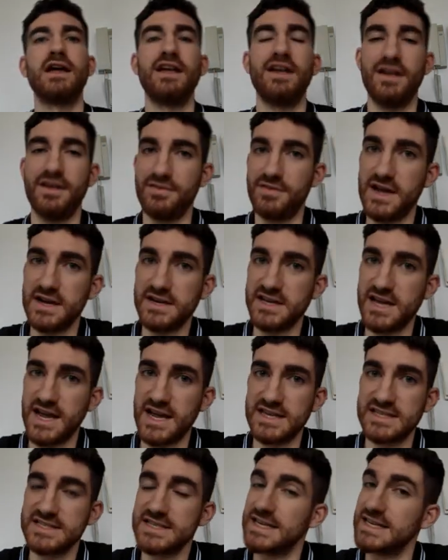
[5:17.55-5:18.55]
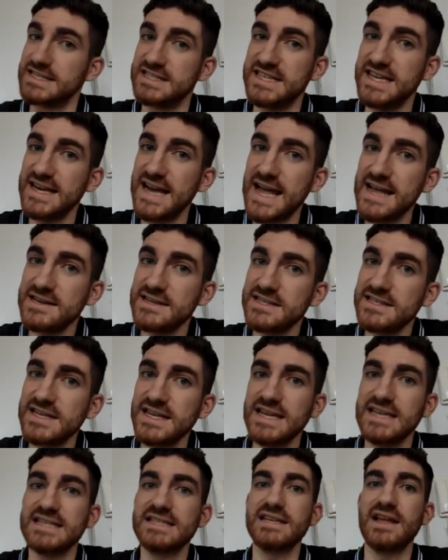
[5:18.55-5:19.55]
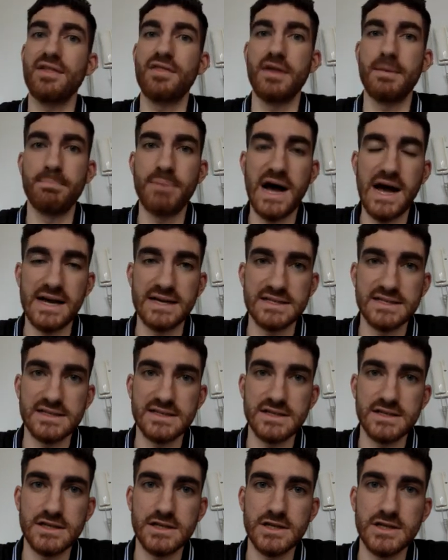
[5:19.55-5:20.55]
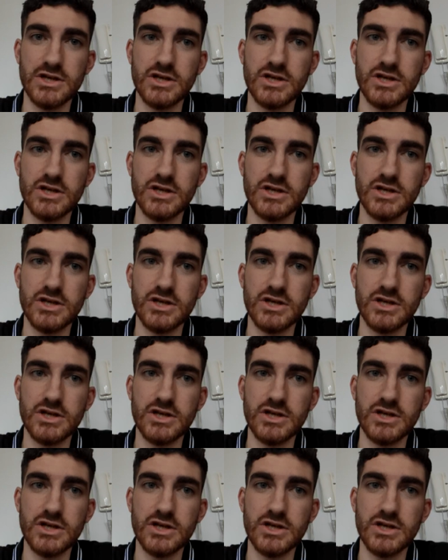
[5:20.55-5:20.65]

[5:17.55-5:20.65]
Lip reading: In that case, didn't is the past.